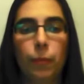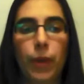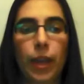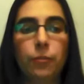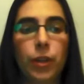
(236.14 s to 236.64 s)

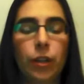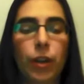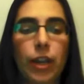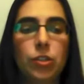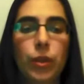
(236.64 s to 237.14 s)
After I
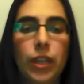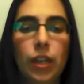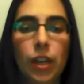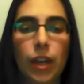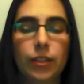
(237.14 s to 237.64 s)

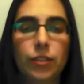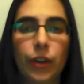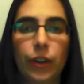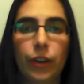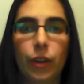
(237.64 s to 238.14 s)
graduated, I
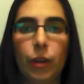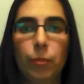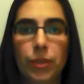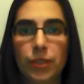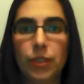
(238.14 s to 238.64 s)
started a
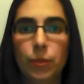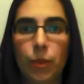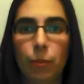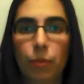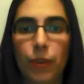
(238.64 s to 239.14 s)
business with
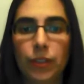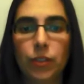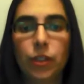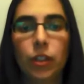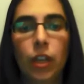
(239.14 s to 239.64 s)
a
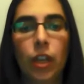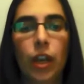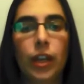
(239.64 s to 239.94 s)
professor. I